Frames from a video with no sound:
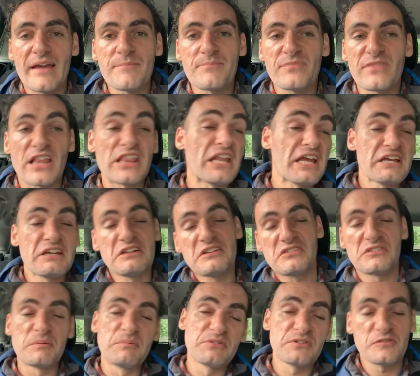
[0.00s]
like and
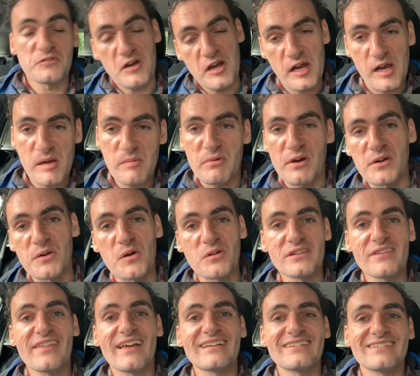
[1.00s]
subscribe and all
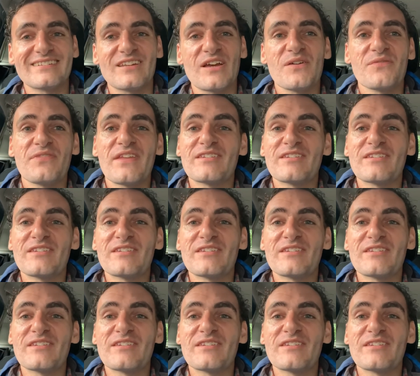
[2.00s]
of that stuff.